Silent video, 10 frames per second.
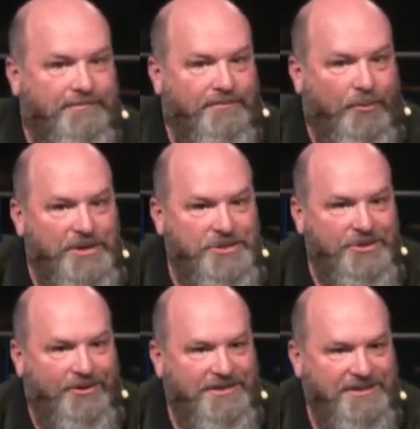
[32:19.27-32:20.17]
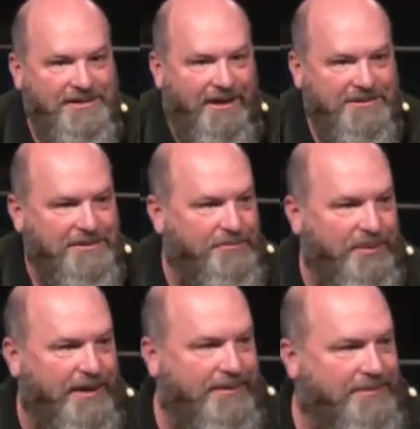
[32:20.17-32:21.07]
But we started to
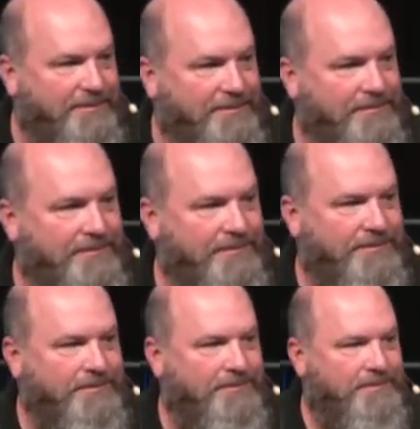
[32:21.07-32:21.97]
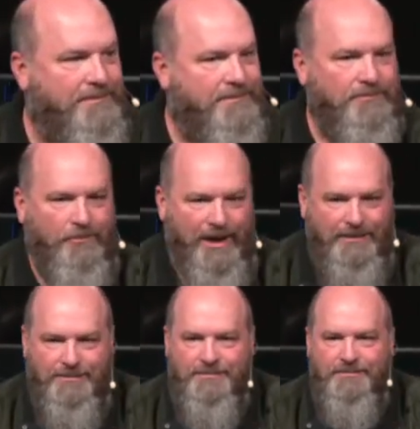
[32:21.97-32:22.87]
contemplate,
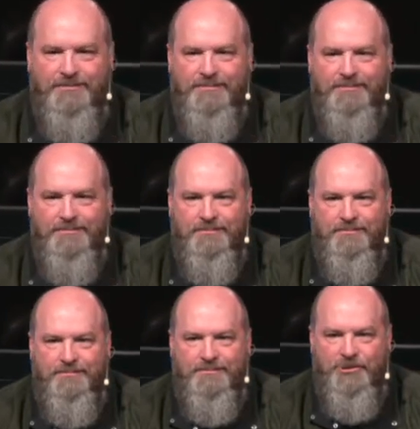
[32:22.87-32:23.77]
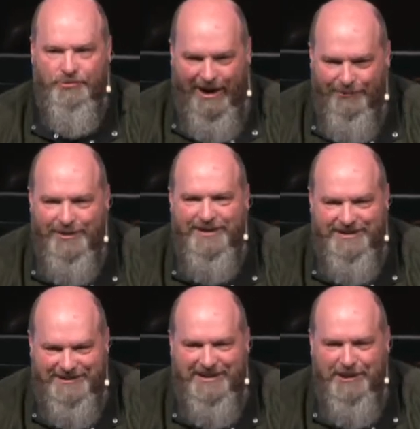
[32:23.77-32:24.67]
wait, do I really
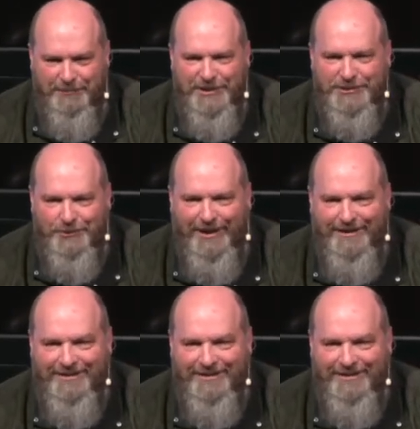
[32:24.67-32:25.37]
see him this way?